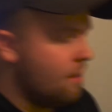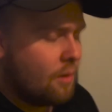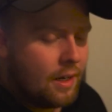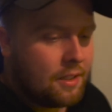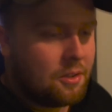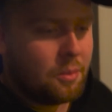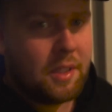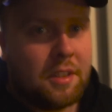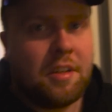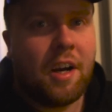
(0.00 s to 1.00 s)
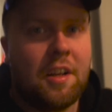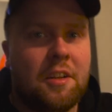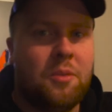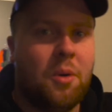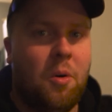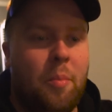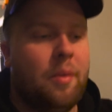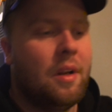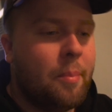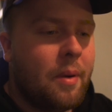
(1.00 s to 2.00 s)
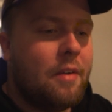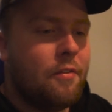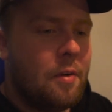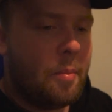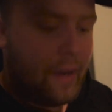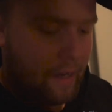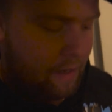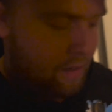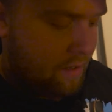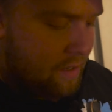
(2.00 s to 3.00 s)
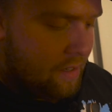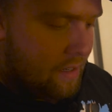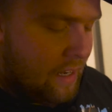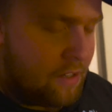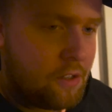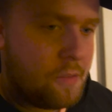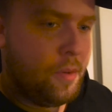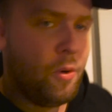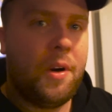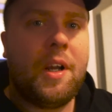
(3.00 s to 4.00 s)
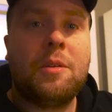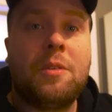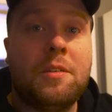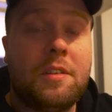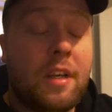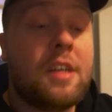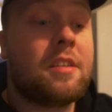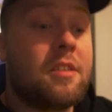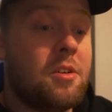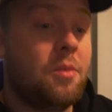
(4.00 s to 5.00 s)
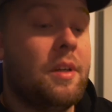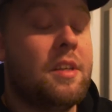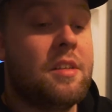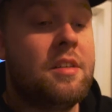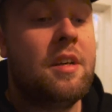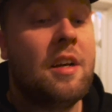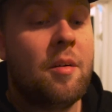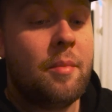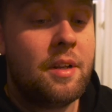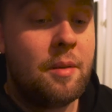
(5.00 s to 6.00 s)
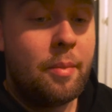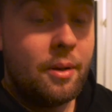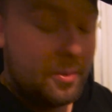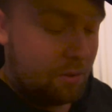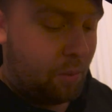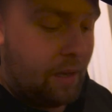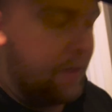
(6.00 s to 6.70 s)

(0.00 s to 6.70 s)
Alright, so we decided to open up every bag and just pour it out on the desk so we can see how many balloons we